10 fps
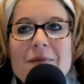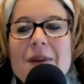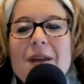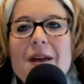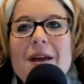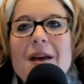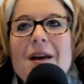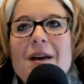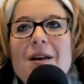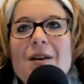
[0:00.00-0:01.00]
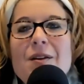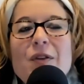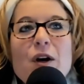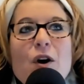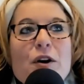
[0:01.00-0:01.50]
There are
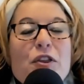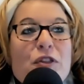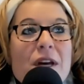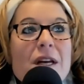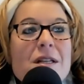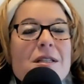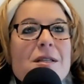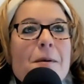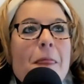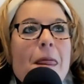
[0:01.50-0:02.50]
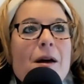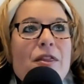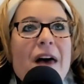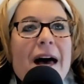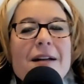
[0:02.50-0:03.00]
things that,
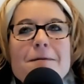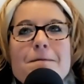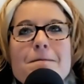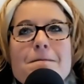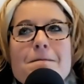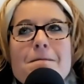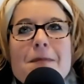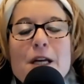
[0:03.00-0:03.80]
I remember